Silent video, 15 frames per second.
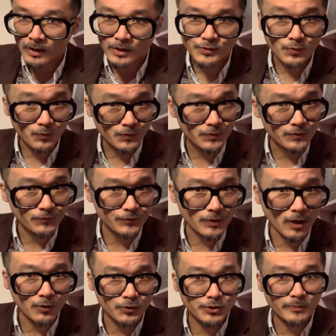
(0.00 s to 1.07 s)
sources of
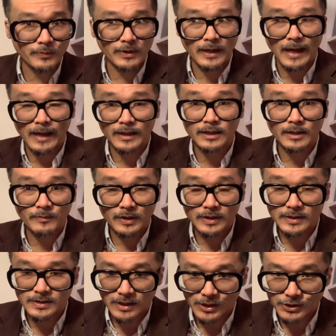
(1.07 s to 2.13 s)
scholarship and academic
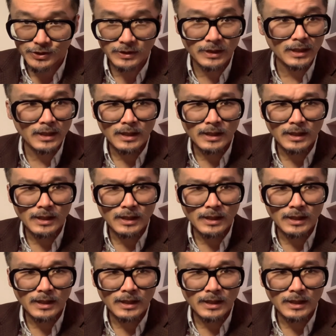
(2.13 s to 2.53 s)
discussion.